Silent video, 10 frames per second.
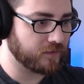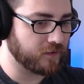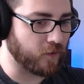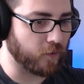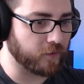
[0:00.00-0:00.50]

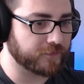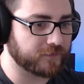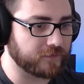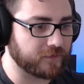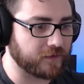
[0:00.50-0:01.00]
Horse
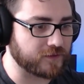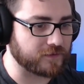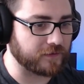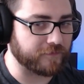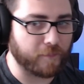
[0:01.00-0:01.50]
is gonna just
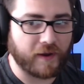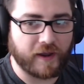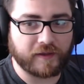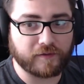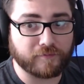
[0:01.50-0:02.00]
leave a
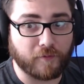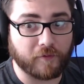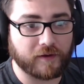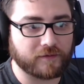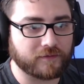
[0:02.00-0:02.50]
pile of
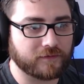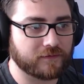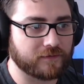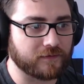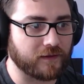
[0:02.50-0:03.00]

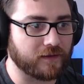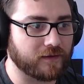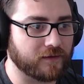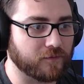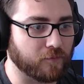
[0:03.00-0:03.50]
organs.
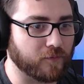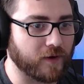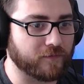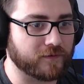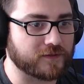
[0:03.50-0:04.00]

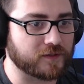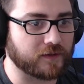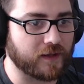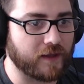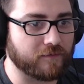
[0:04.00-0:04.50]
Ruff is just
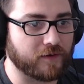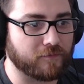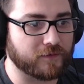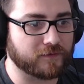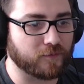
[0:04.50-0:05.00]
gonna have an
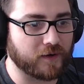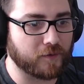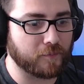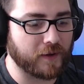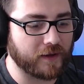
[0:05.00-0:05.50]

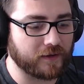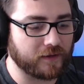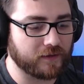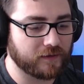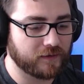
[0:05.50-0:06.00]
eviscerated
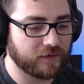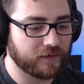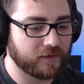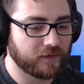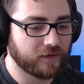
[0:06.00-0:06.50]
body.
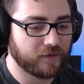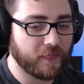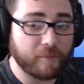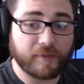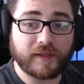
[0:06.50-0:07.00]

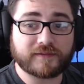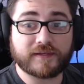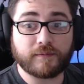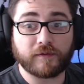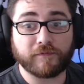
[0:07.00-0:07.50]
But let's see
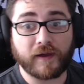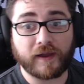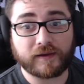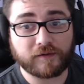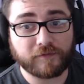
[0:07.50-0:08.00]
what
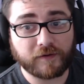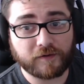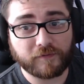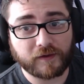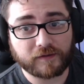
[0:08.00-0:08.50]
Fine and Very
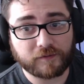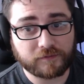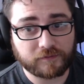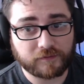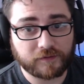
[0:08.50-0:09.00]
Fine
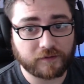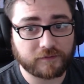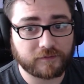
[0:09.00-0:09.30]
does.